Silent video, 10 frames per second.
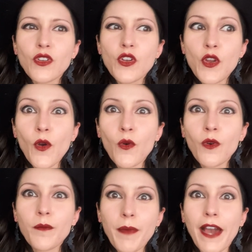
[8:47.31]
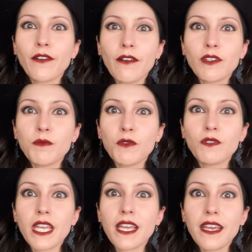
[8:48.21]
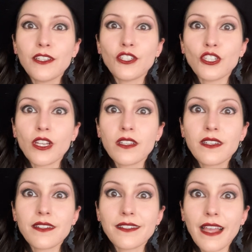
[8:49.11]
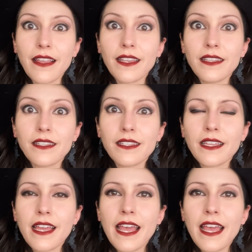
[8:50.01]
no background music. It's just silence.